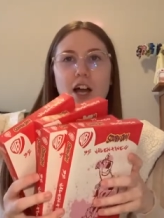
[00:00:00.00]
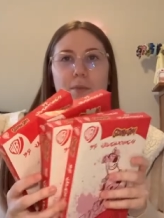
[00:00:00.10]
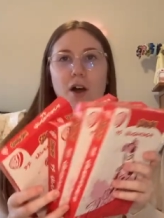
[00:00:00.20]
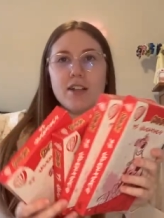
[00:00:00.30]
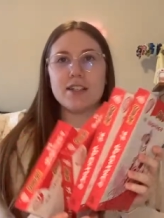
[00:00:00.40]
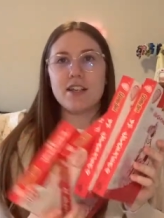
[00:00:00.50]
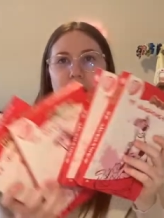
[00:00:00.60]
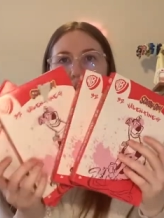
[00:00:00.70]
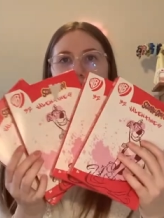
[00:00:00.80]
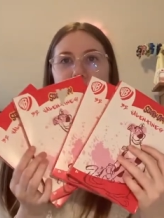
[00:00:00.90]
up on
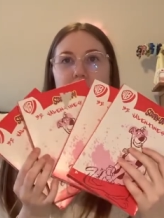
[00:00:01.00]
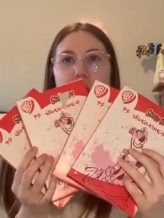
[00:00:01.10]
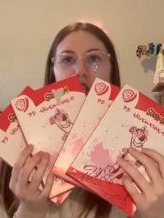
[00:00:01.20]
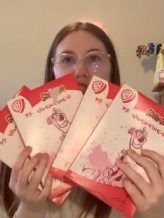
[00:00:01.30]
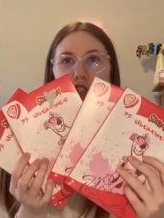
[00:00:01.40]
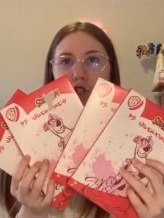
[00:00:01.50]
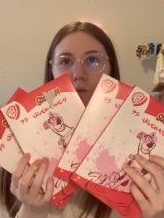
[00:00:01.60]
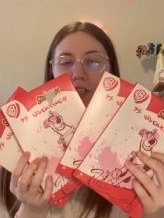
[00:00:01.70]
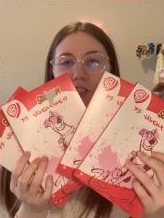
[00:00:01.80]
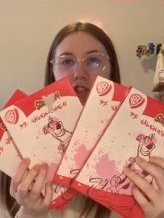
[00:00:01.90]
some
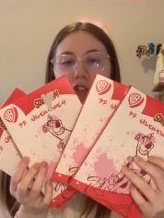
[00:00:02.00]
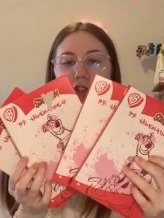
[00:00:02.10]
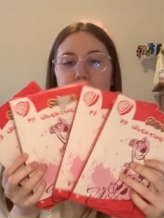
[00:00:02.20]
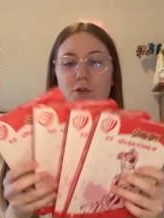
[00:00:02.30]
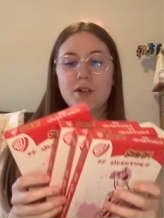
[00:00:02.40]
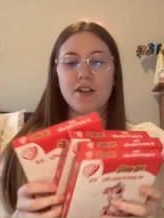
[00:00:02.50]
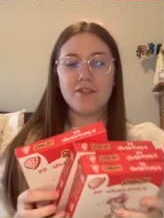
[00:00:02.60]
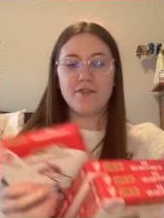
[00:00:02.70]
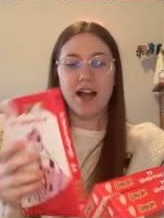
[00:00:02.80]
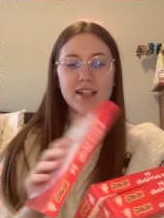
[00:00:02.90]
Scooby-Doo
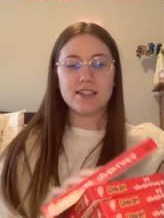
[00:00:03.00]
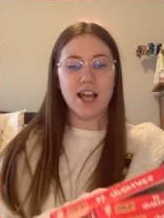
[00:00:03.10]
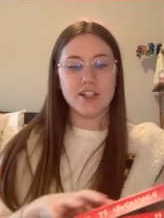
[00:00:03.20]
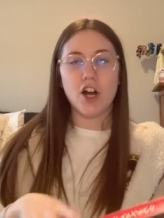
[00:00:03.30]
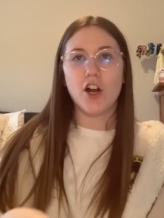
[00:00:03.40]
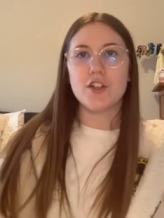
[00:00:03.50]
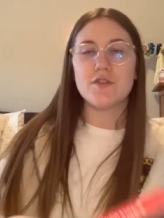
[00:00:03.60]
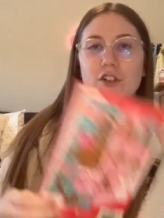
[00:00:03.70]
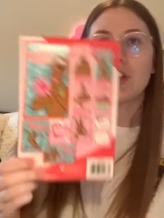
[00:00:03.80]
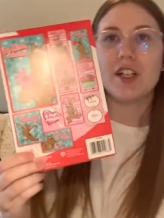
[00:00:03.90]
Valentine cards
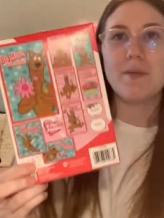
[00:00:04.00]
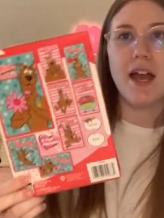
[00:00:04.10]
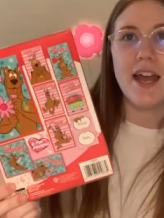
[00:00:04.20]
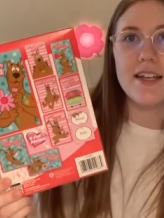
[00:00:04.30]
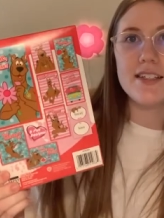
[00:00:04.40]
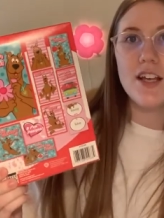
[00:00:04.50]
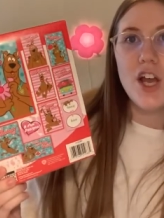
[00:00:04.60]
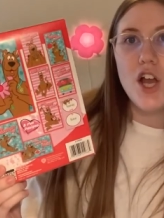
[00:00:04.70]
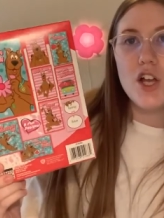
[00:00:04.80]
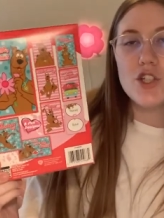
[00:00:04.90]
for goodie bags.
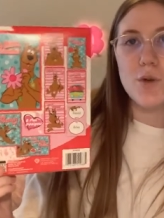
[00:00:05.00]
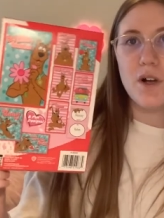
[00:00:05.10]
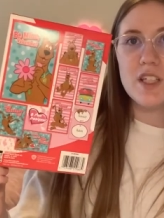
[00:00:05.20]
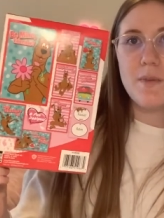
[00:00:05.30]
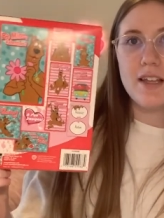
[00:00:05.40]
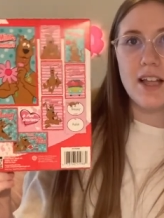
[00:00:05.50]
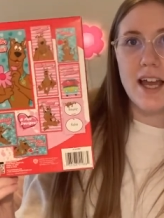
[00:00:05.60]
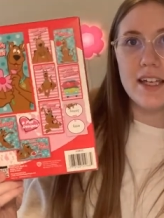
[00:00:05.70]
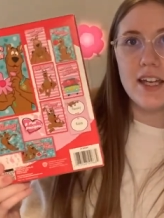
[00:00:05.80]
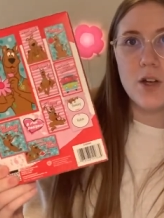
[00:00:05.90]
So once my
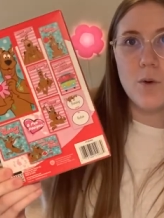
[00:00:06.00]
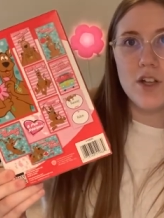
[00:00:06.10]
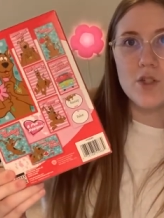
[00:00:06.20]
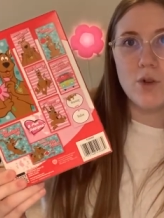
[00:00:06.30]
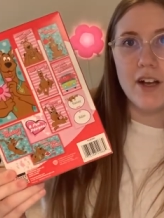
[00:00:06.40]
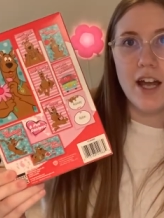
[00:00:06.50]
Lion King ones run